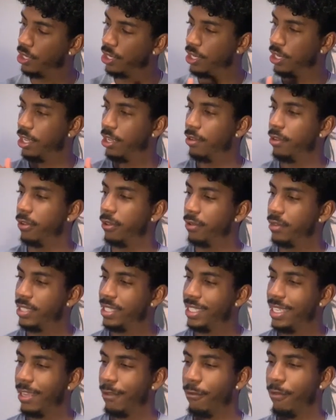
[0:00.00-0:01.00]
you know,
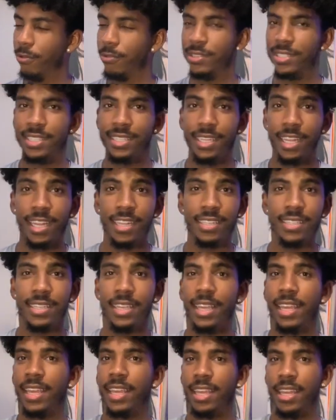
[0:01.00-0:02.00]
see if it was
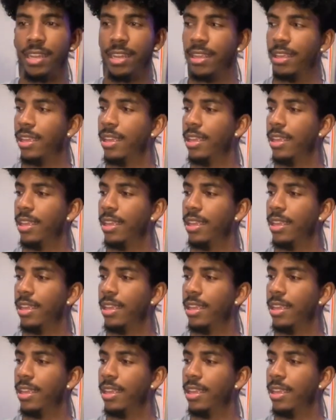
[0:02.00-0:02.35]
dented.